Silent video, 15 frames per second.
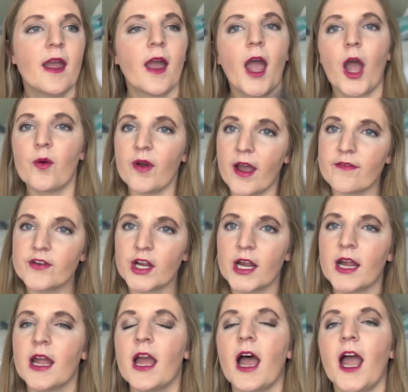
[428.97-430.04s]

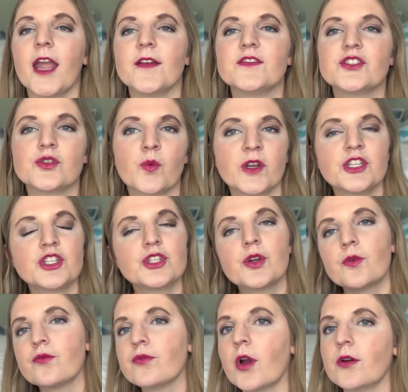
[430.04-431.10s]
However, I have switched
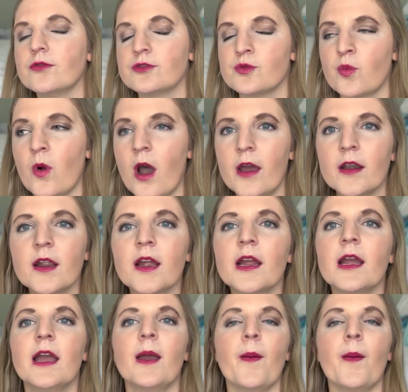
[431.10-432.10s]
to rose water